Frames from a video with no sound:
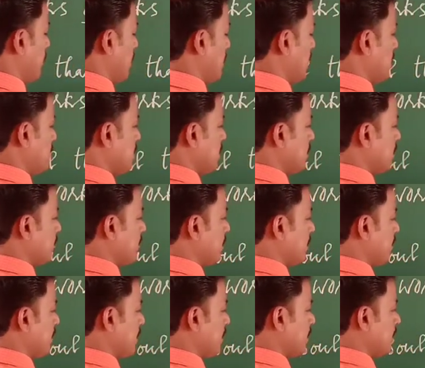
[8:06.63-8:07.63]
and place
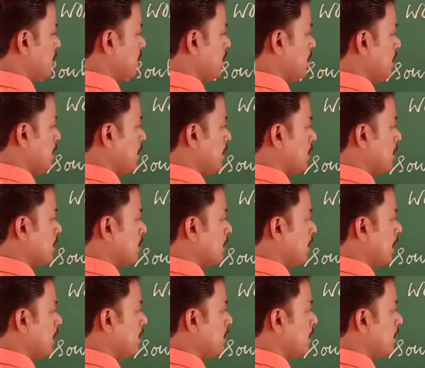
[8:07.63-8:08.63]
it between
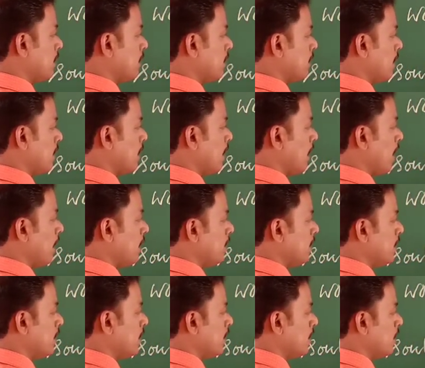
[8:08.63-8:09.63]
that
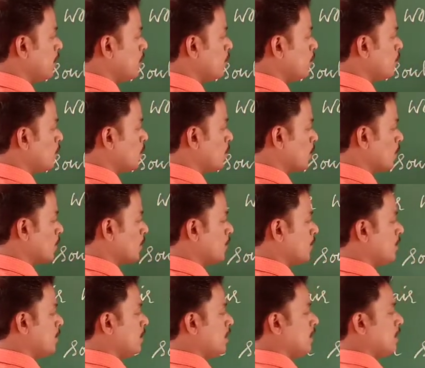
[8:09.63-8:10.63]
and through.
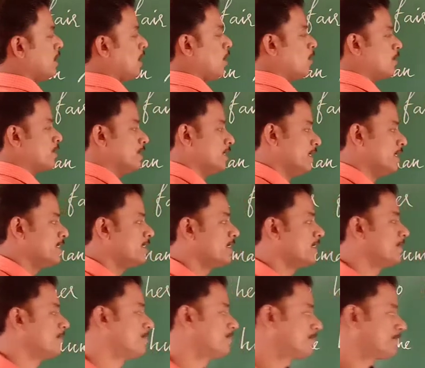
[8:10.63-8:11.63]
Now read
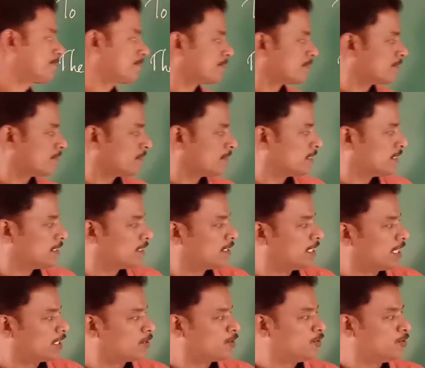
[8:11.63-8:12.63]
it.
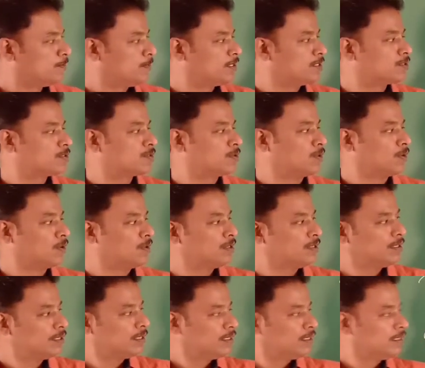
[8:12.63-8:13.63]
The human
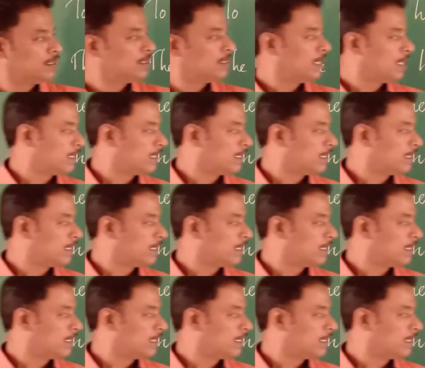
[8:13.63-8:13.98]
soul